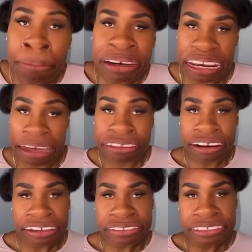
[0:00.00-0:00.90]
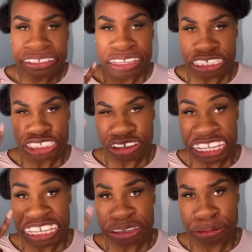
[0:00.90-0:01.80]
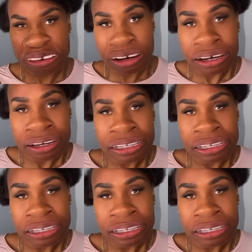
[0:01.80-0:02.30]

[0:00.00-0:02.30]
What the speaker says: But now that I see that you're here,